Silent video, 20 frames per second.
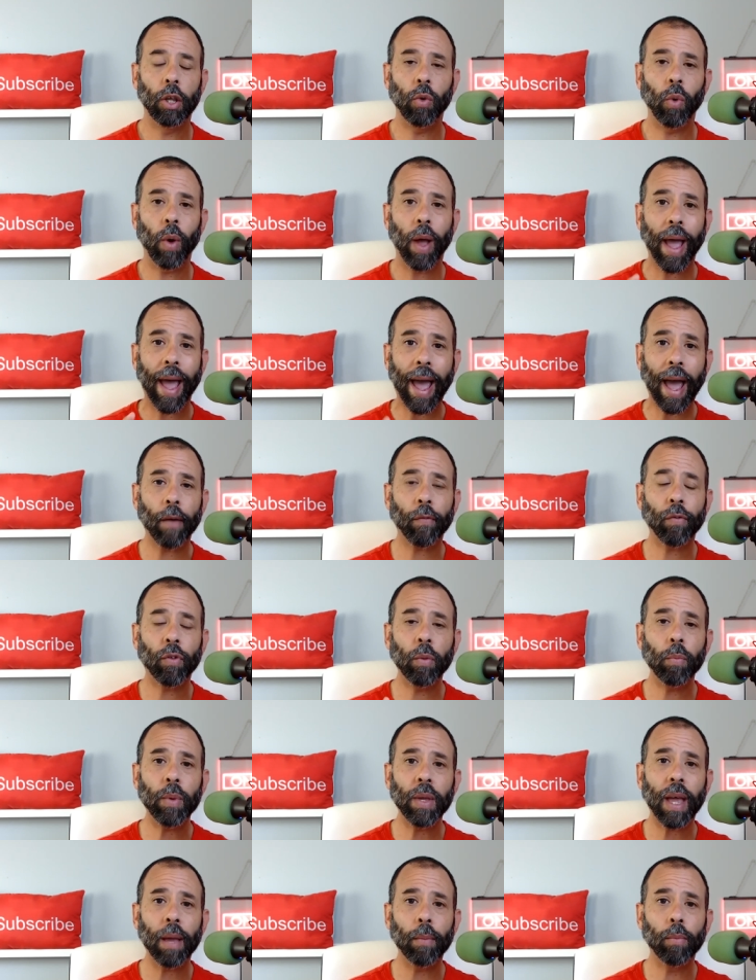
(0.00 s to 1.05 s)
You have
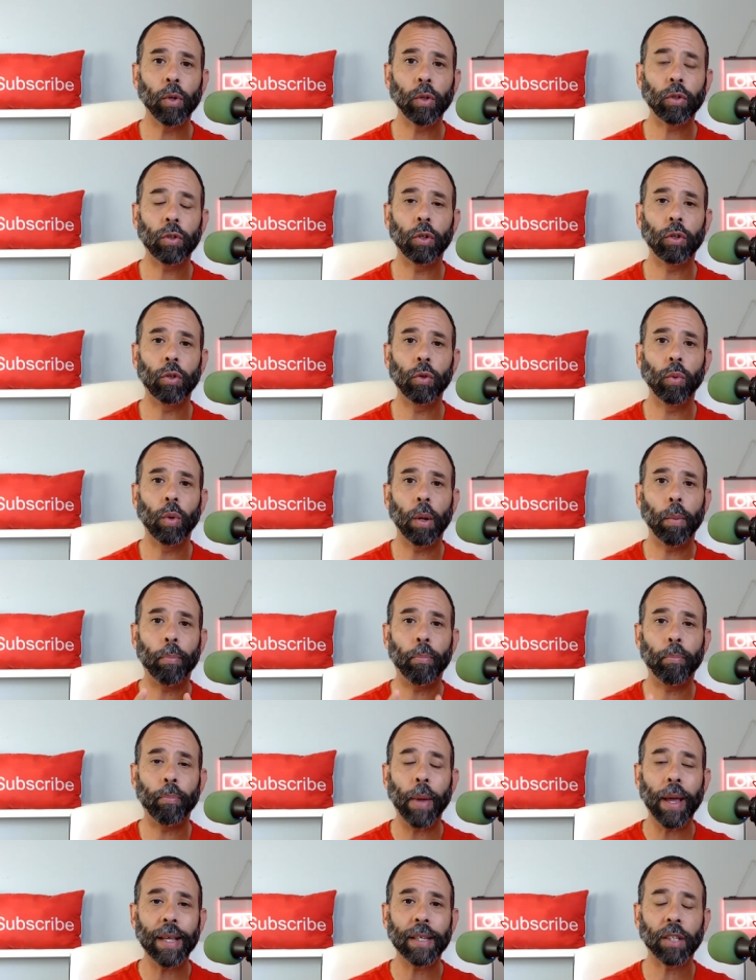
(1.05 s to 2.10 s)
to be able to do
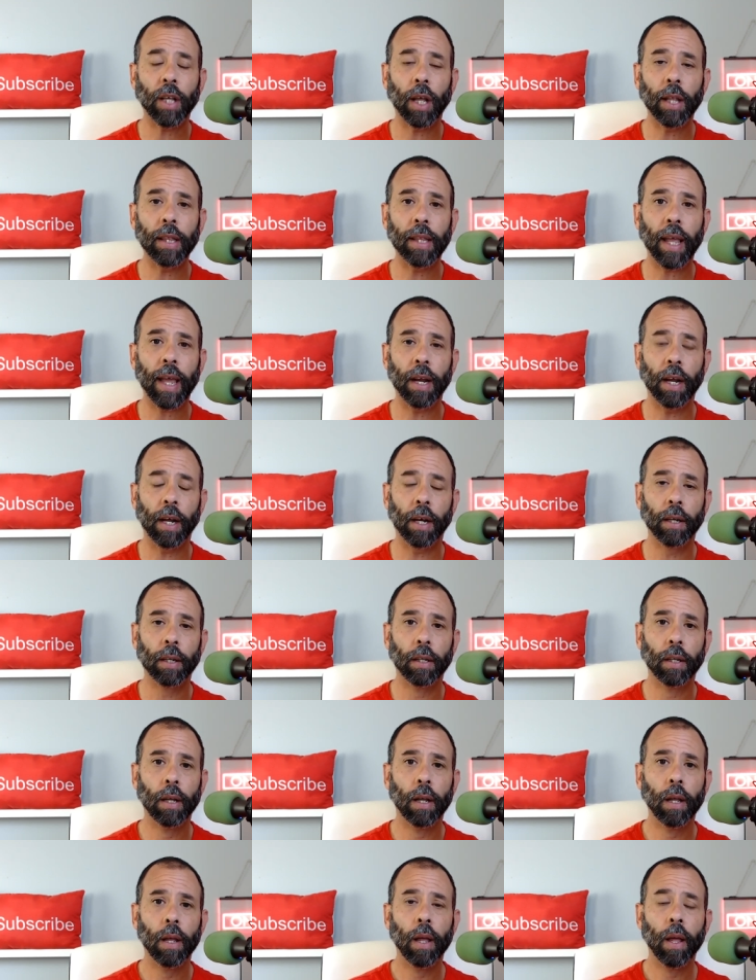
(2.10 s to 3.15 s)
it based on data,
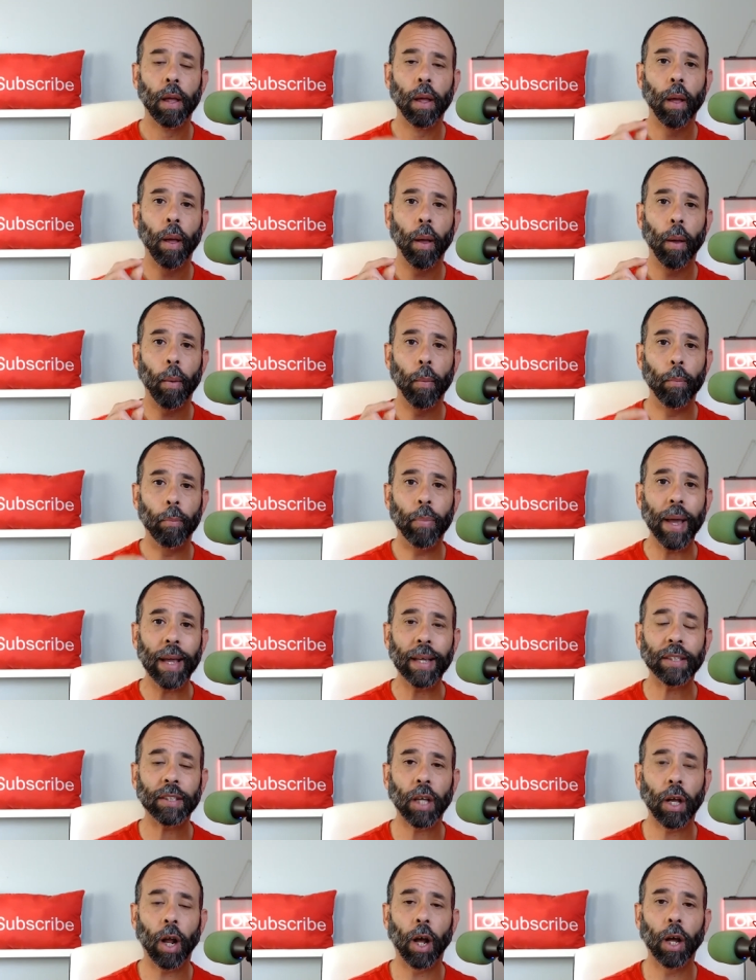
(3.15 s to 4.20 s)

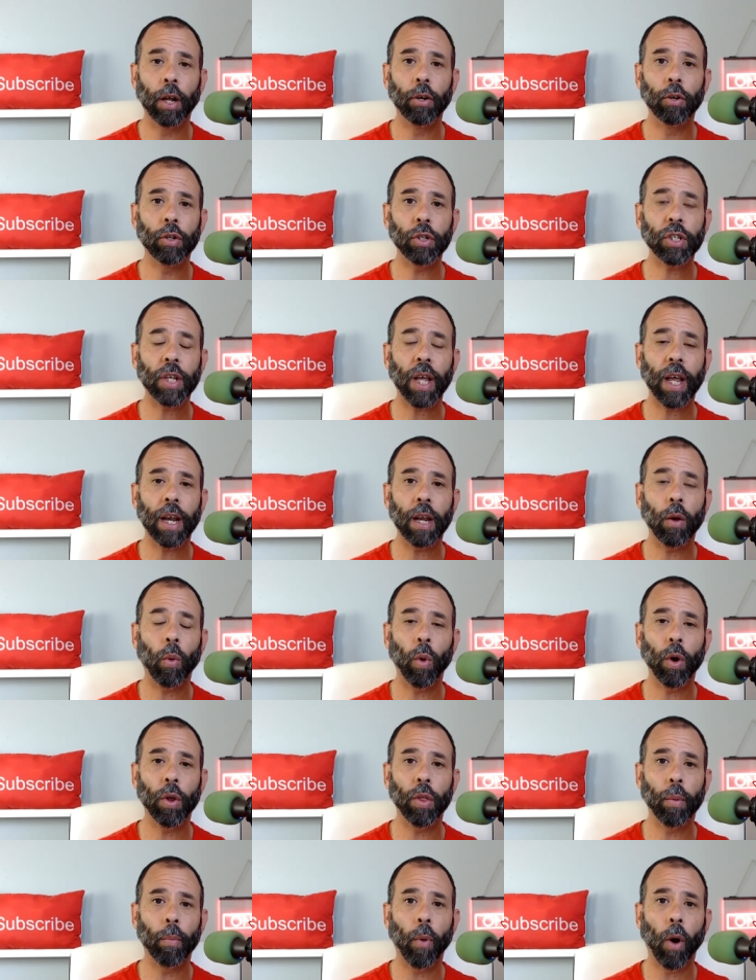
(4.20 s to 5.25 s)
based on
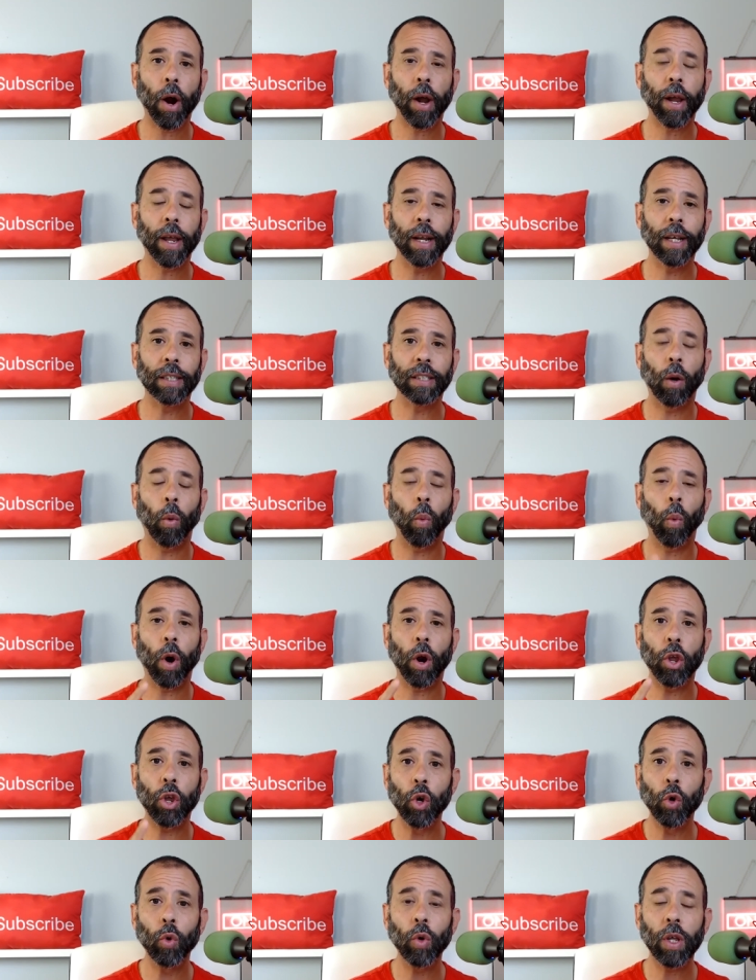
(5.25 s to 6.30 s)
understanding where the market is and
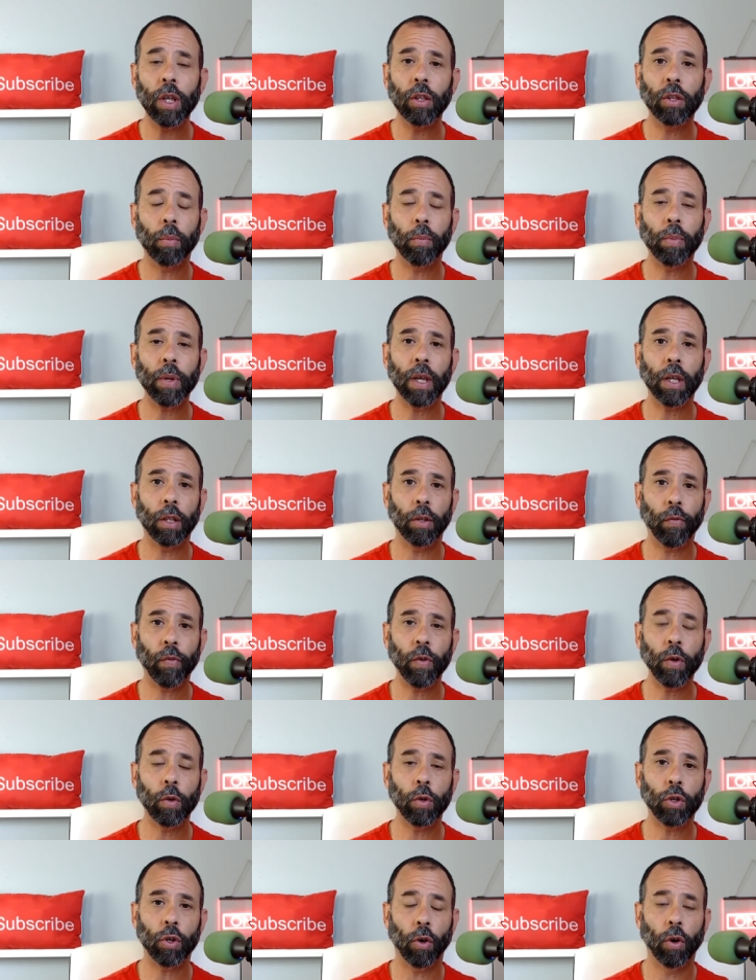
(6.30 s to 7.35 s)
where you need to be in the
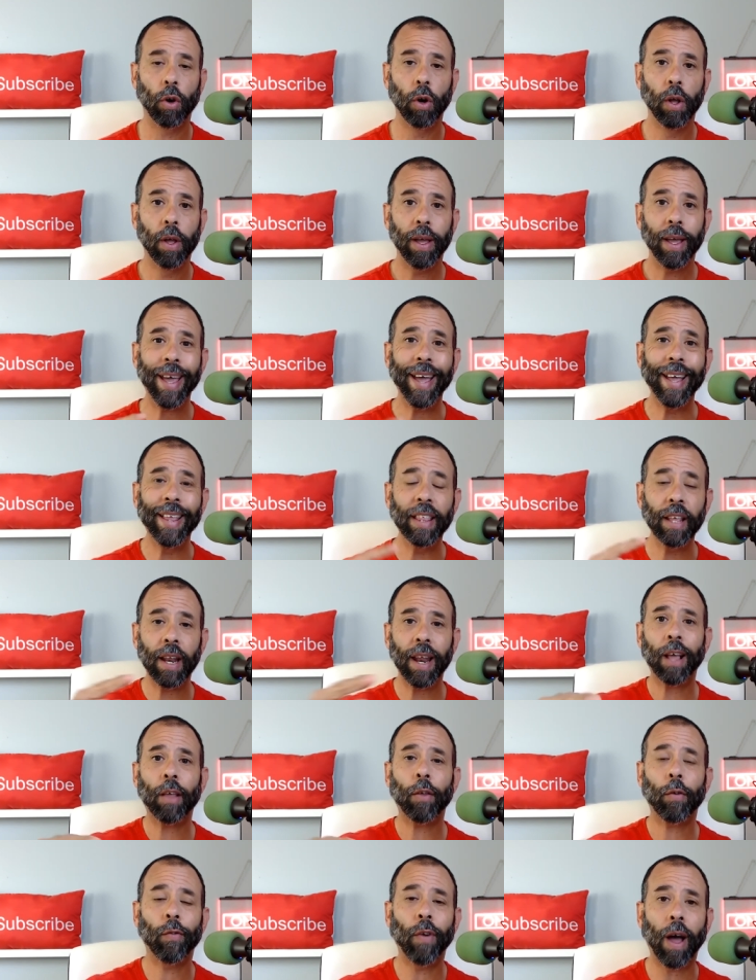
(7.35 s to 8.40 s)
future in the
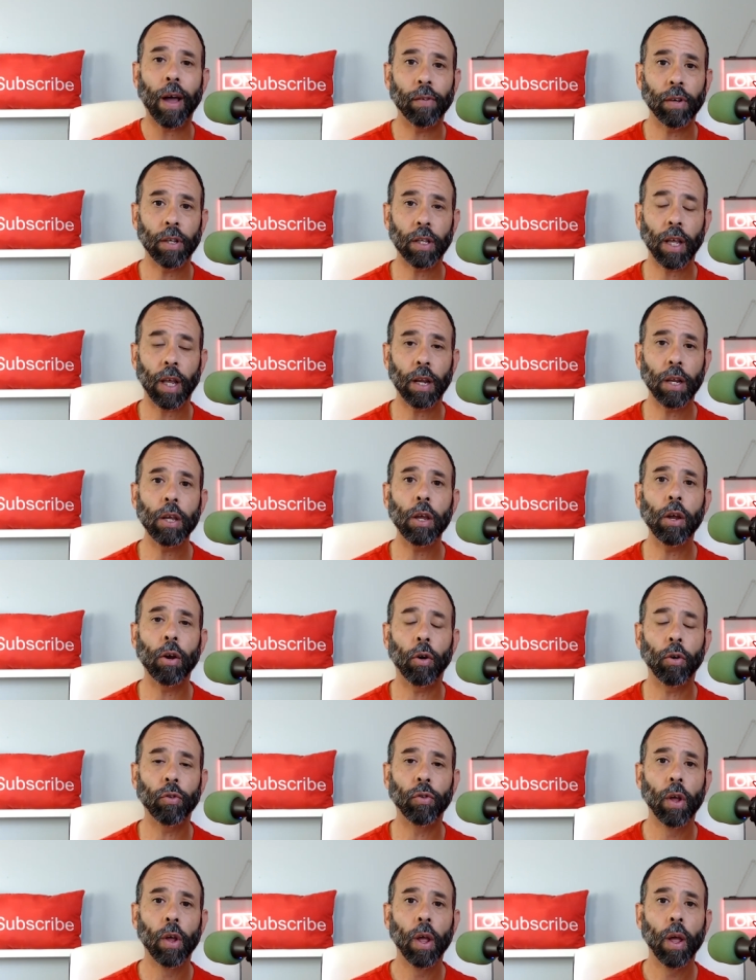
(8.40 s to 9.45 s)
next five to 10
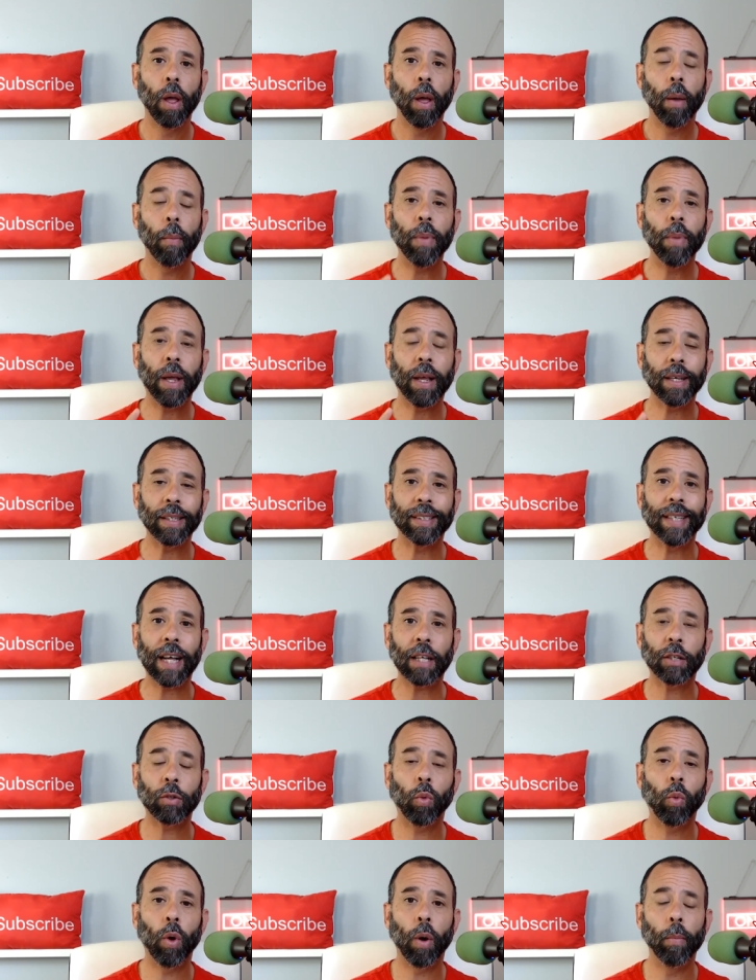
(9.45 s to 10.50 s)
years, because
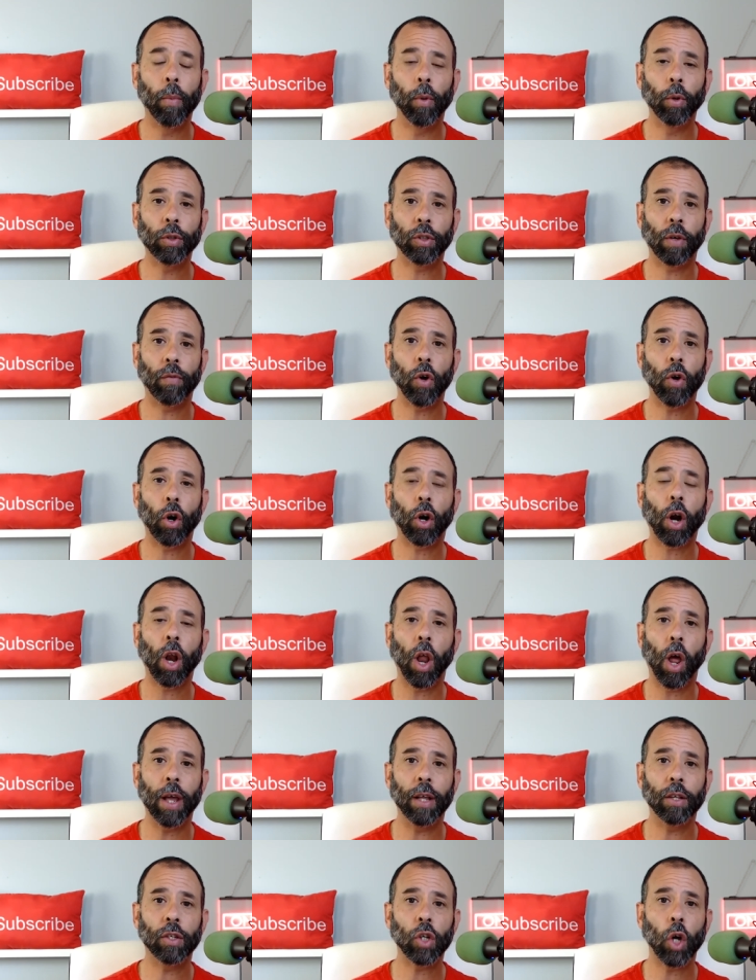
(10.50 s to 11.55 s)
that's where most of your
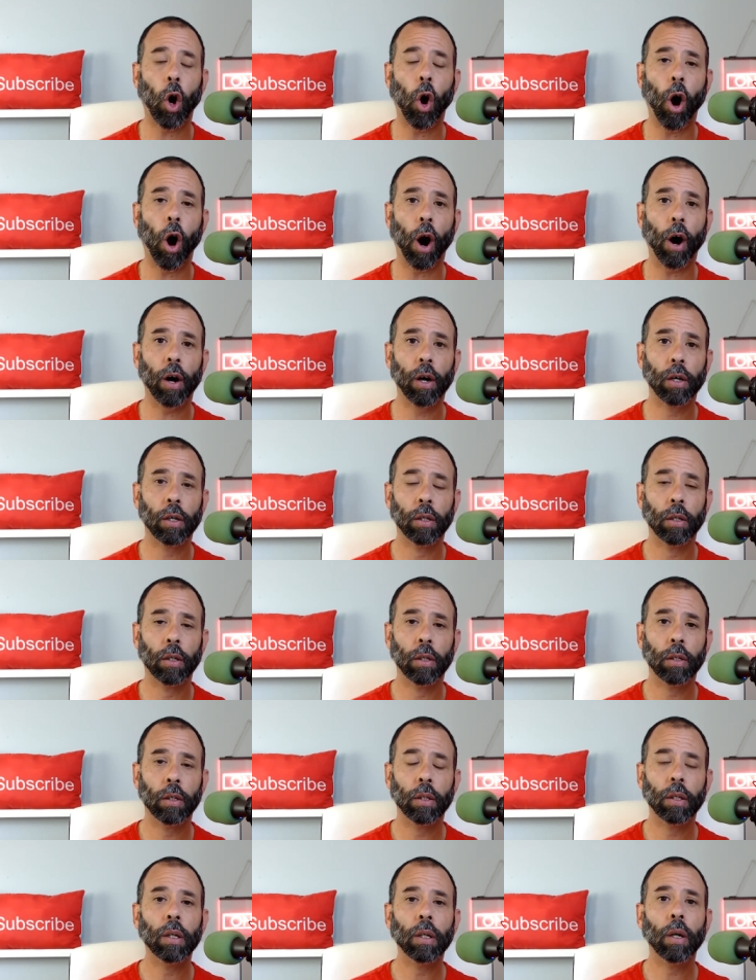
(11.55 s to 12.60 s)
clients are.
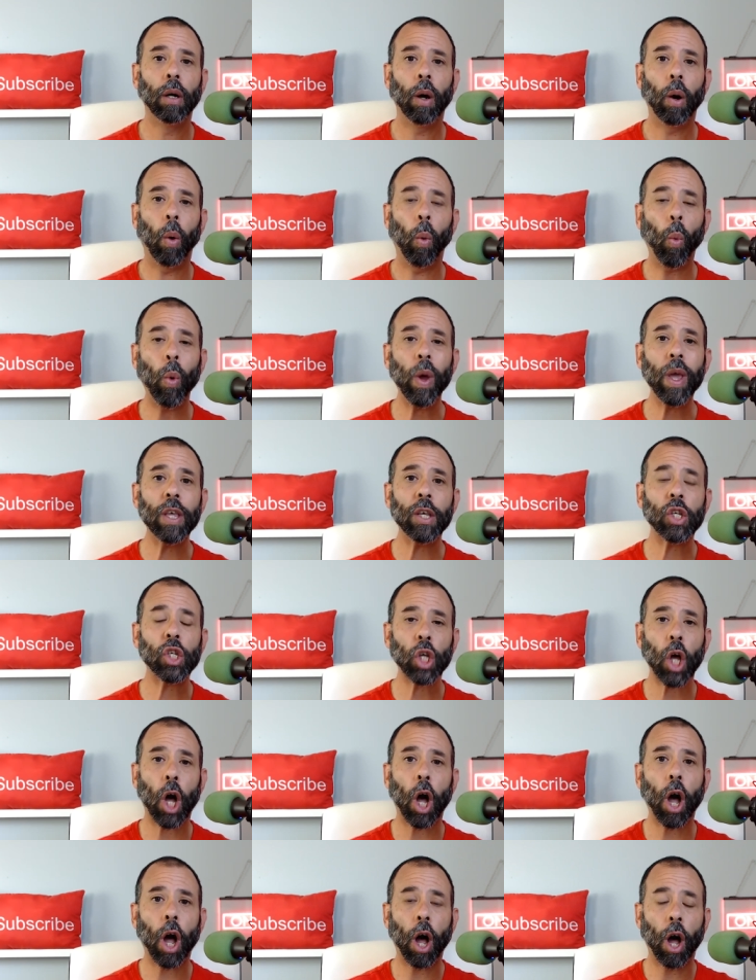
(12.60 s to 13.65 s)
We
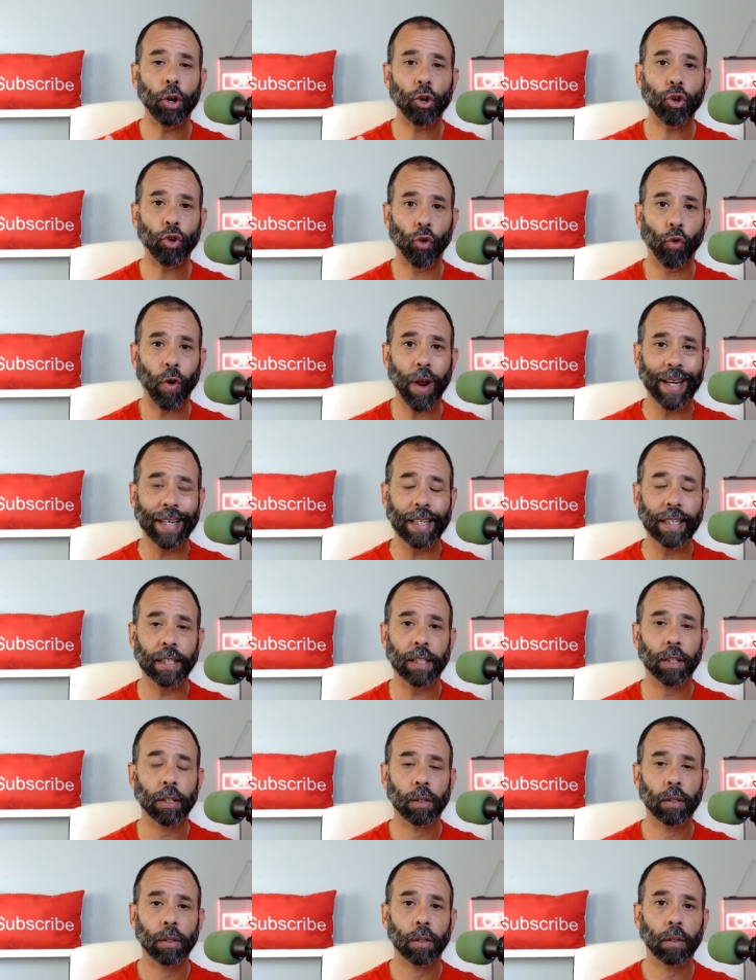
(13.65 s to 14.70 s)
saw a
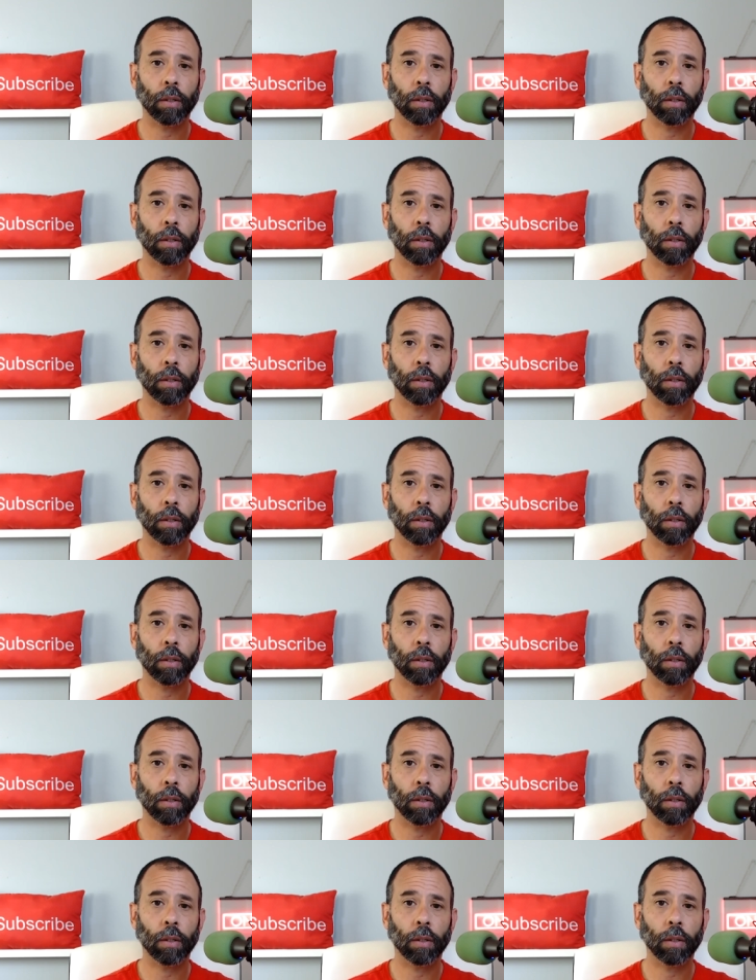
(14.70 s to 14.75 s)
trend